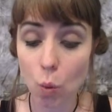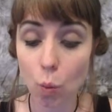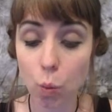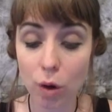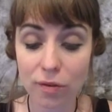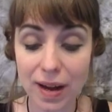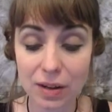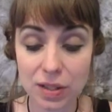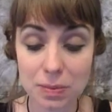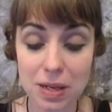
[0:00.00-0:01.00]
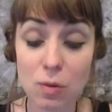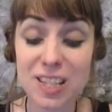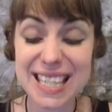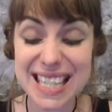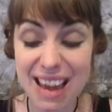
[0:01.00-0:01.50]
were found to be
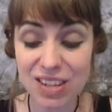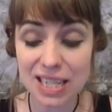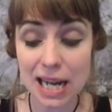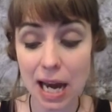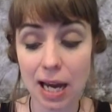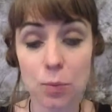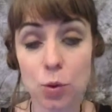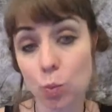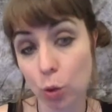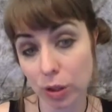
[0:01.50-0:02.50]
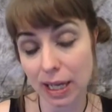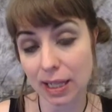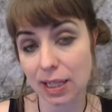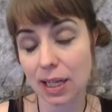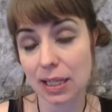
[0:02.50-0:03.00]
7 times more
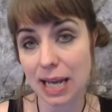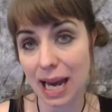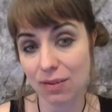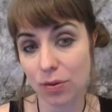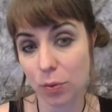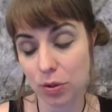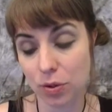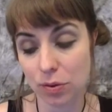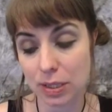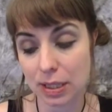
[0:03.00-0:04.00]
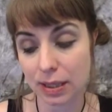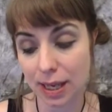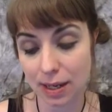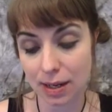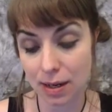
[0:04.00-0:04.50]
likely to have a reduced
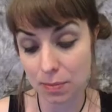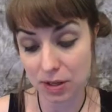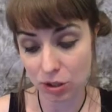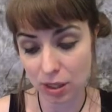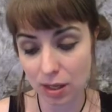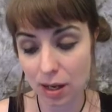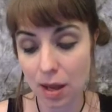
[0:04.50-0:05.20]
latent inhibition,